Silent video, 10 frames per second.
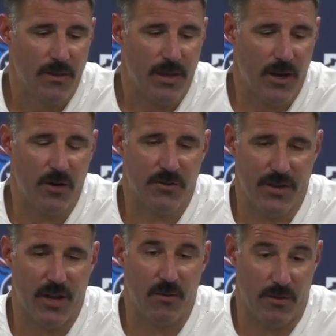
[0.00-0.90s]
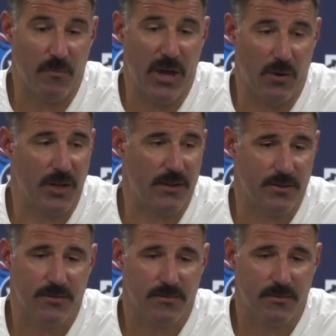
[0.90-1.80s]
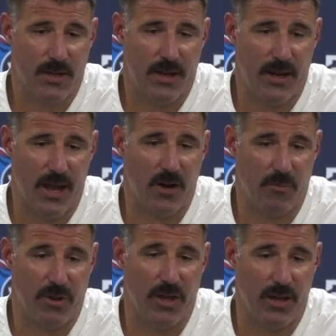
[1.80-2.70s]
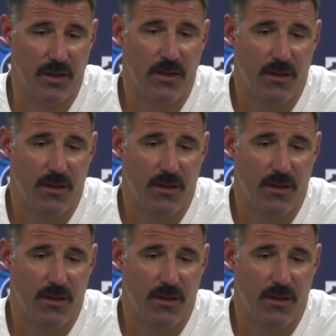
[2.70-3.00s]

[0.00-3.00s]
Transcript: that understand the penalties and, and how to play